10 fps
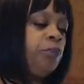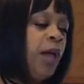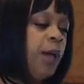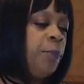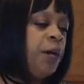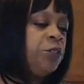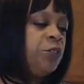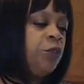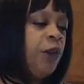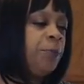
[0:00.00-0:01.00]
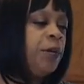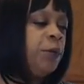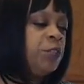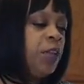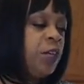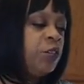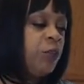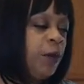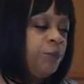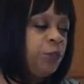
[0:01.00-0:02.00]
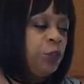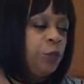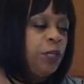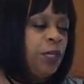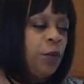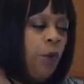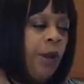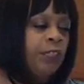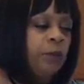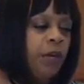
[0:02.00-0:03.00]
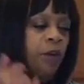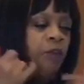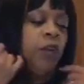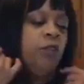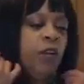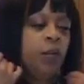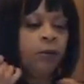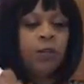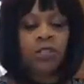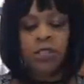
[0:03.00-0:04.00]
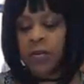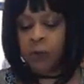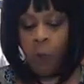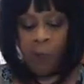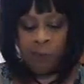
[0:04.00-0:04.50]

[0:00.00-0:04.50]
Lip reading: Hi, my Instagram peeps. Thanks for tuning in and watching me. I really, really appreciate it.